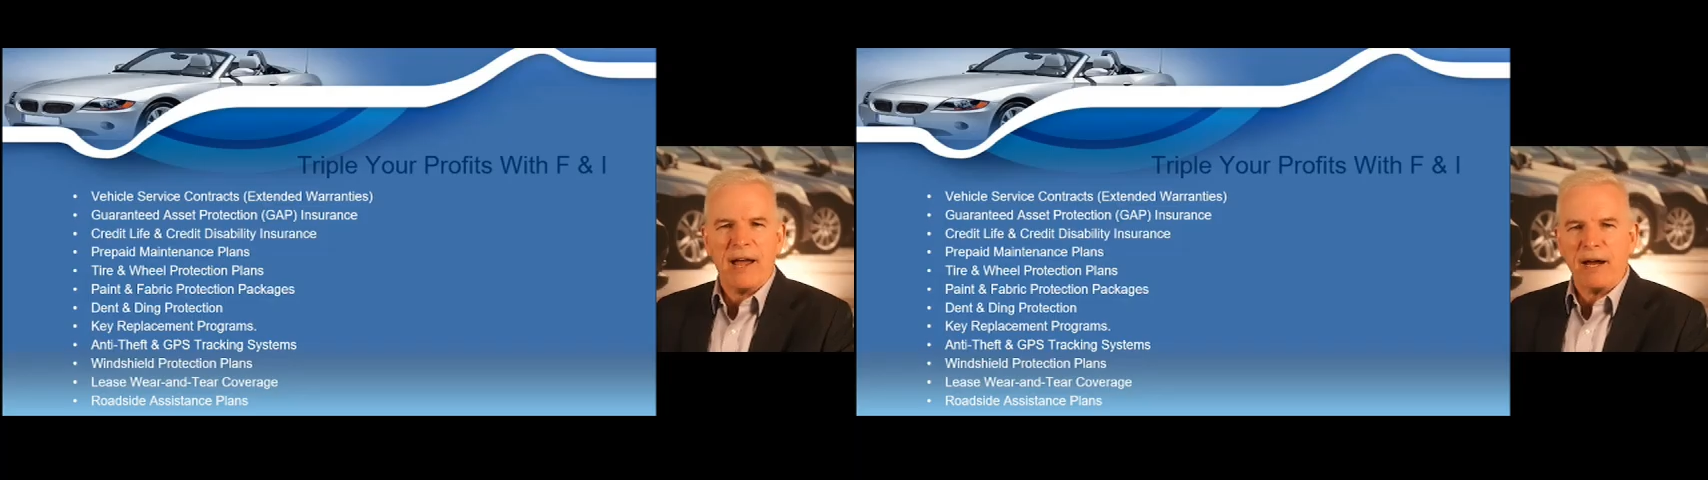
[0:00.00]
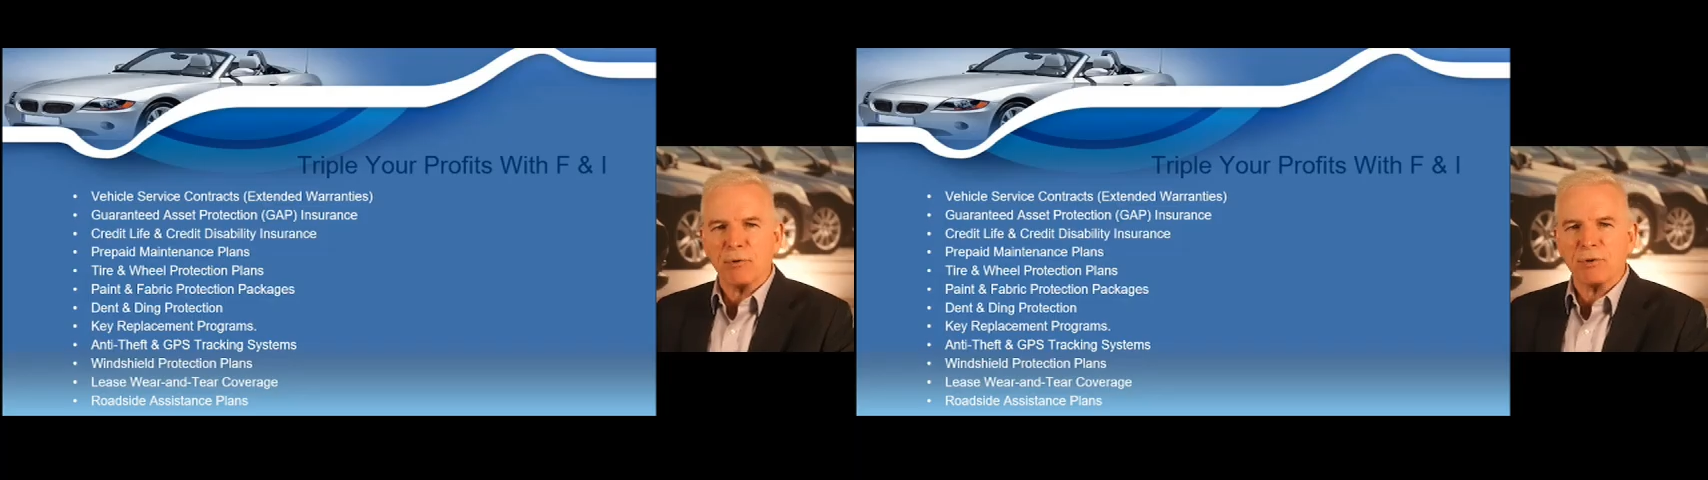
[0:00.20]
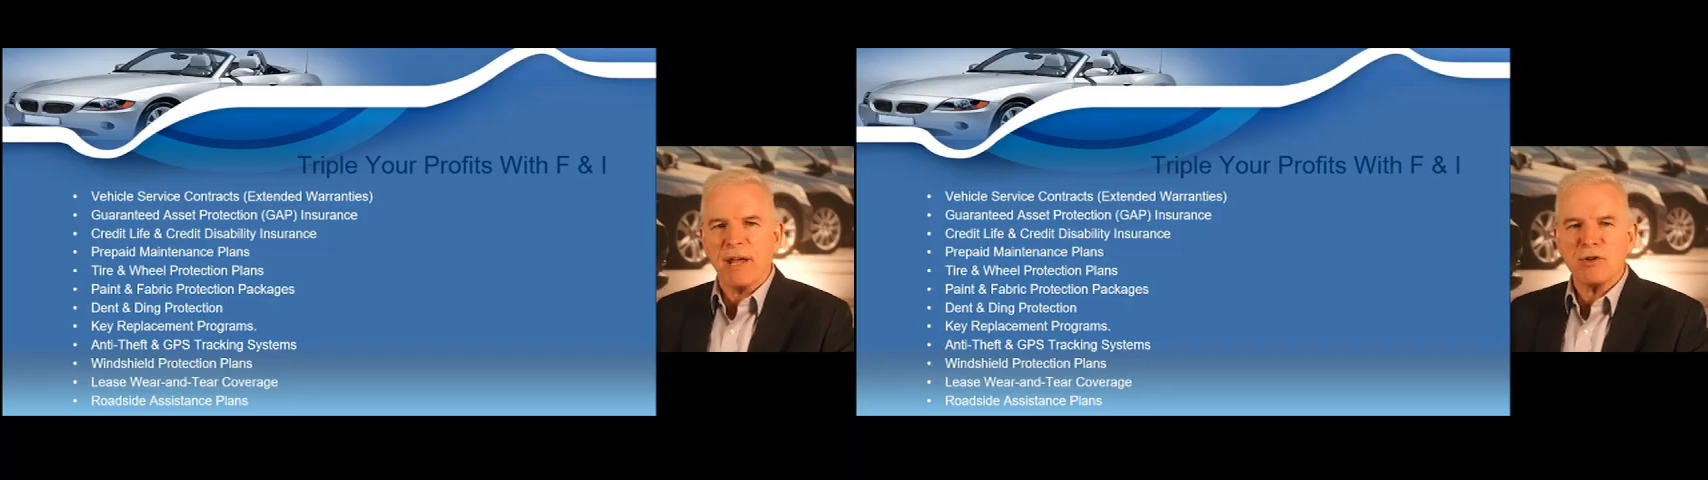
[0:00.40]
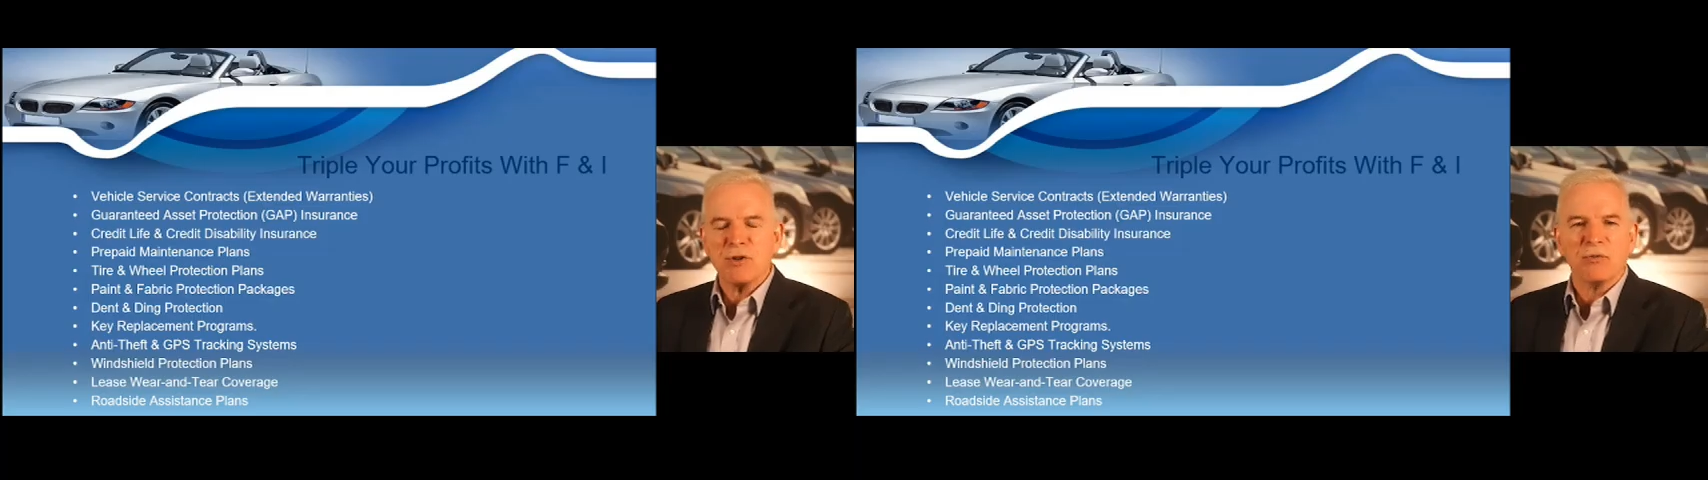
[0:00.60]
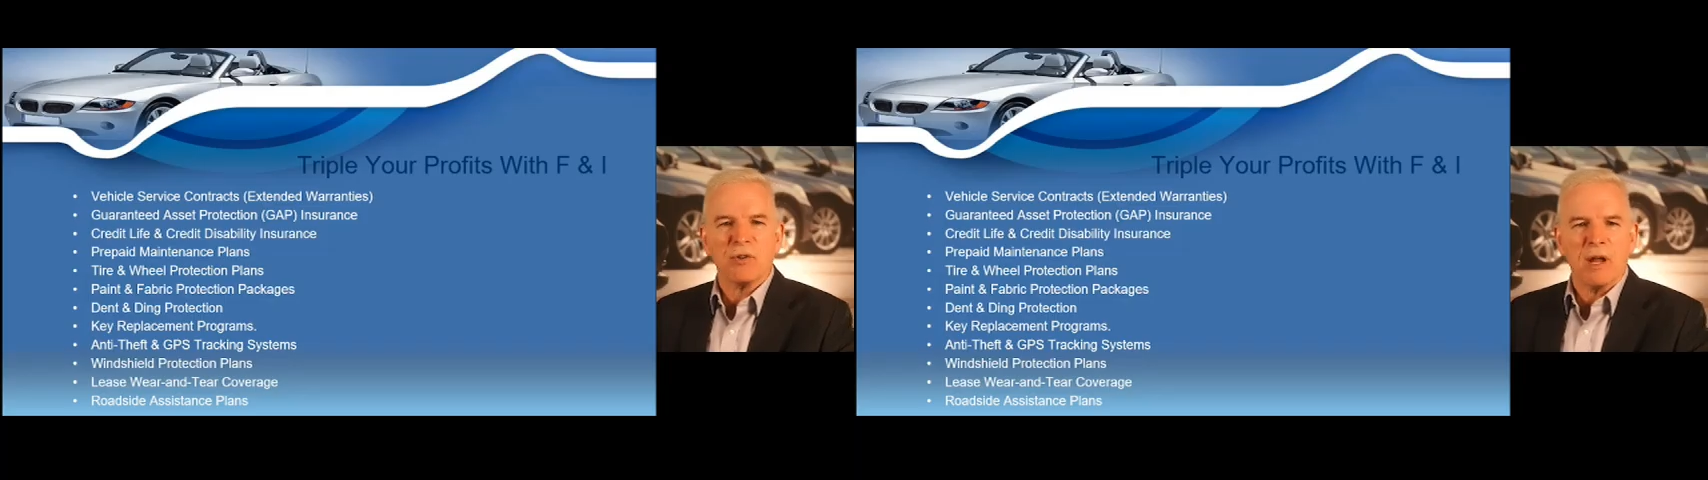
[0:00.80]
tire
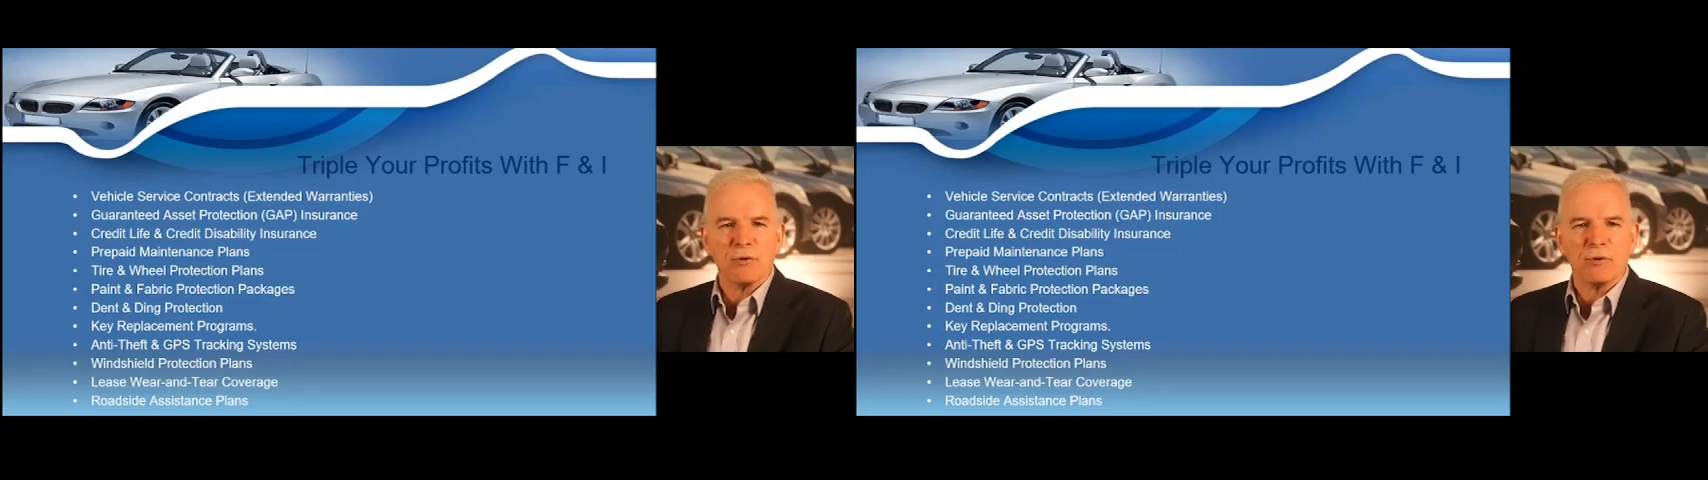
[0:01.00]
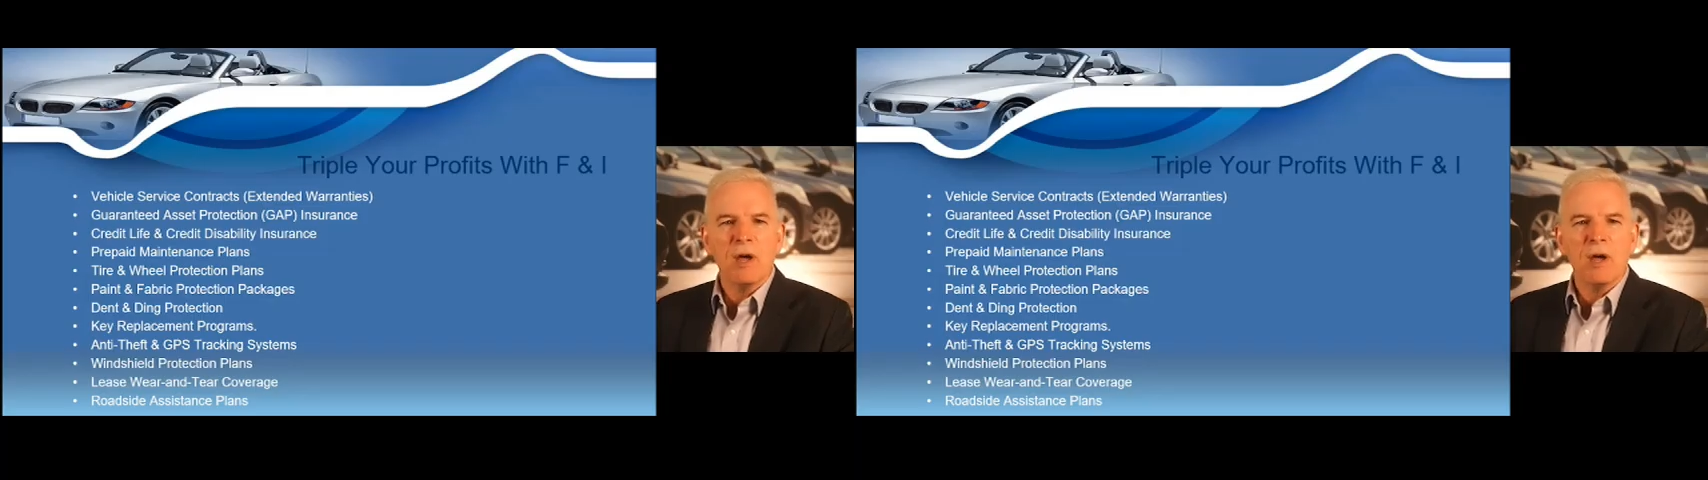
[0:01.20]
rotations, and other